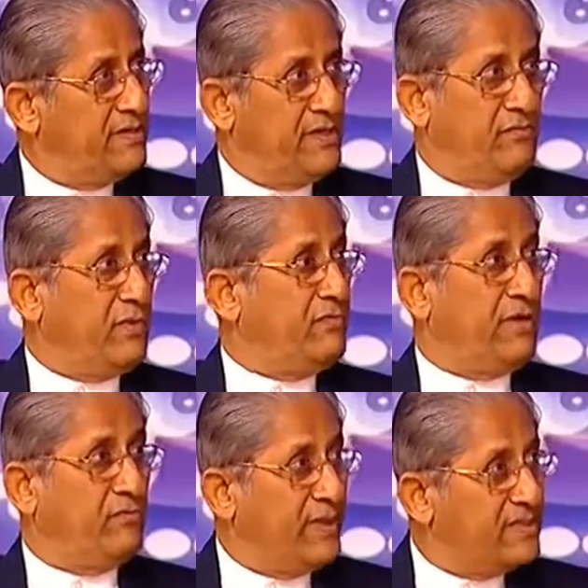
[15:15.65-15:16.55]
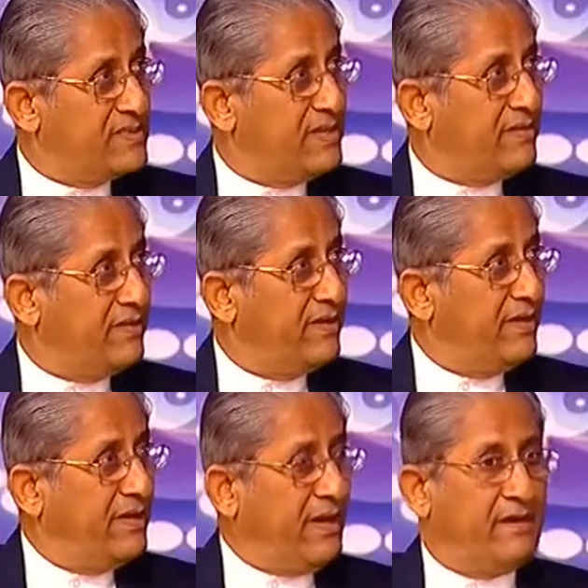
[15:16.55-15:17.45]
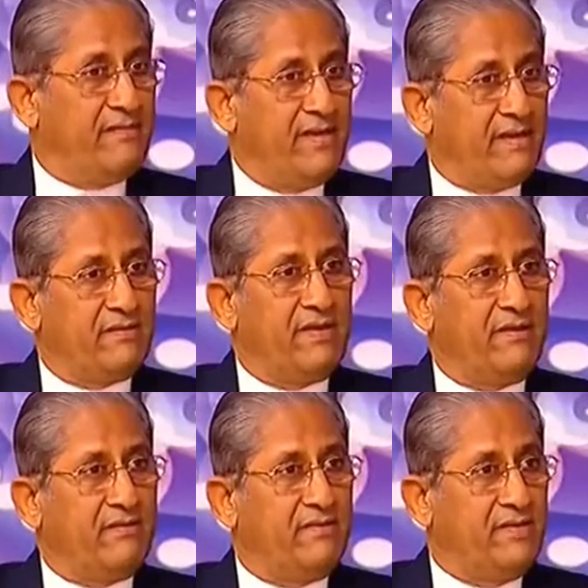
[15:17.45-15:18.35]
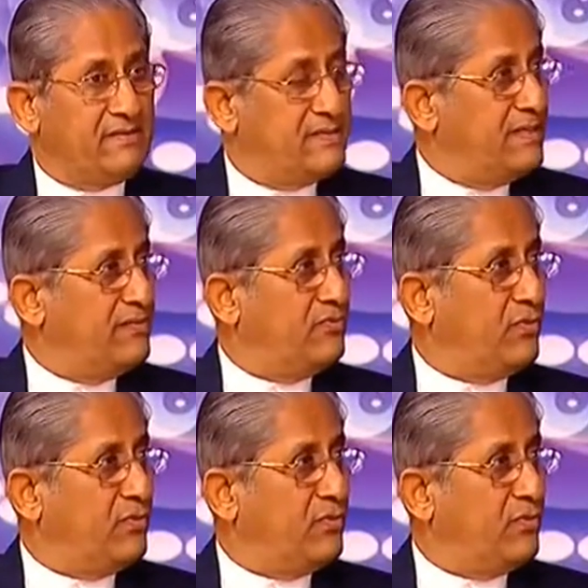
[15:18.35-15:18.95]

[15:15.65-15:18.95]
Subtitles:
Tier 151 is there, and they are there, they say,